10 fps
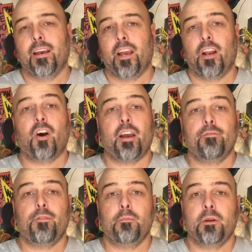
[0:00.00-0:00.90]
and I have
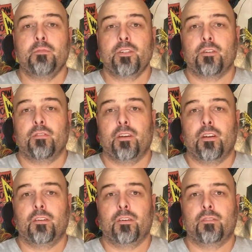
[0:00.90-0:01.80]
fond memories of it,
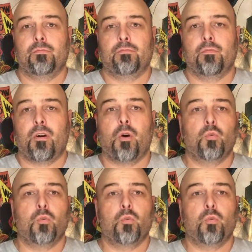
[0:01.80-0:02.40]
and I